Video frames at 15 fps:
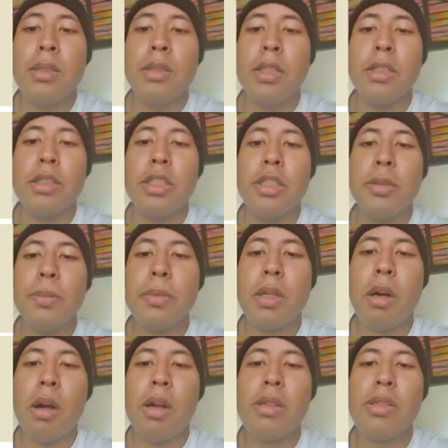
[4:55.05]
The tube
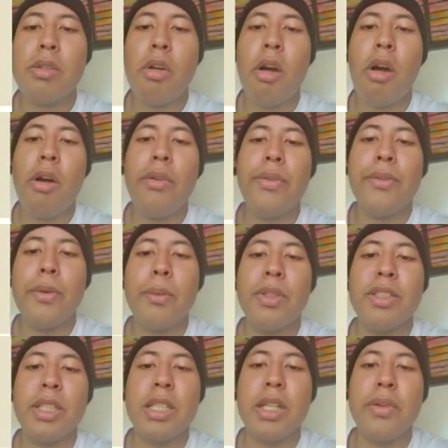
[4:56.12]
coils of
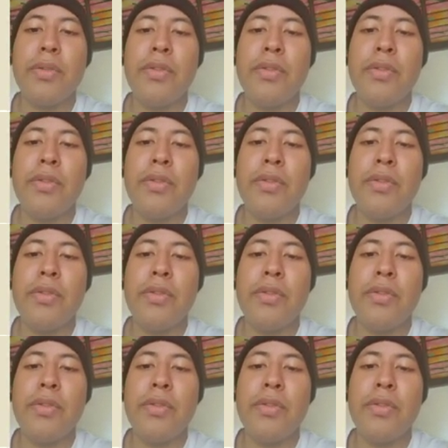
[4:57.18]
vertical